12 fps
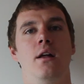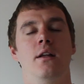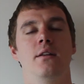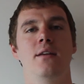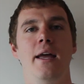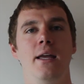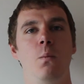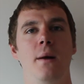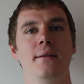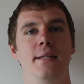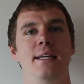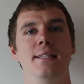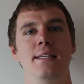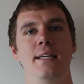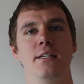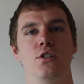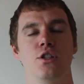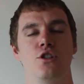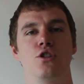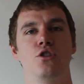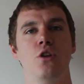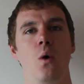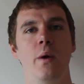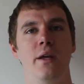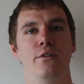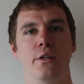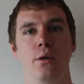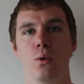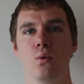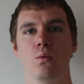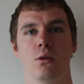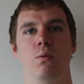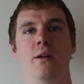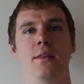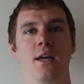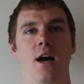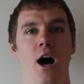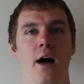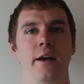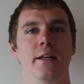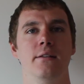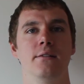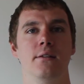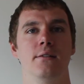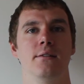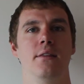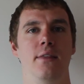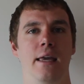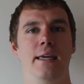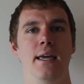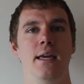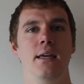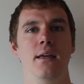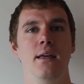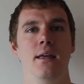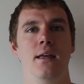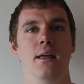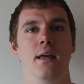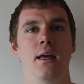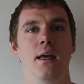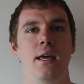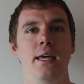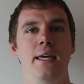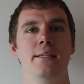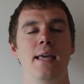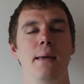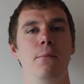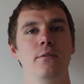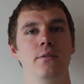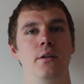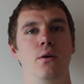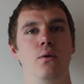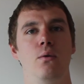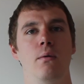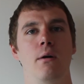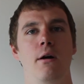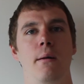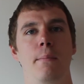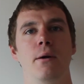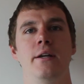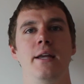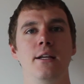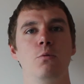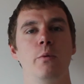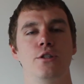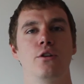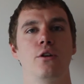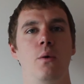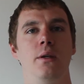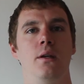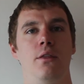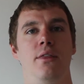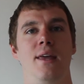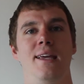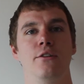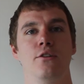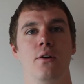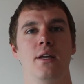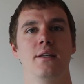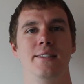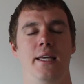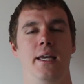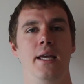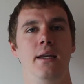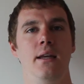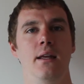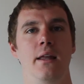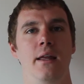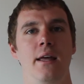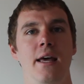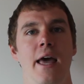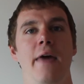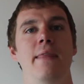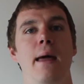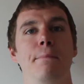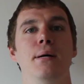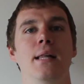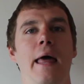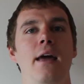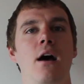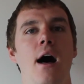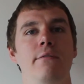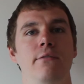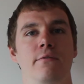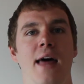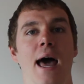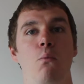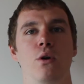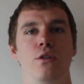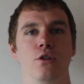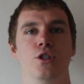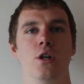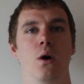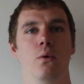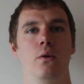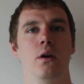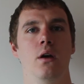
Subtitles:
Taika Waititi is just so in tune with what the audience is thinking. He's able to predict what you're going to think during a scene and then play off of that with a joke.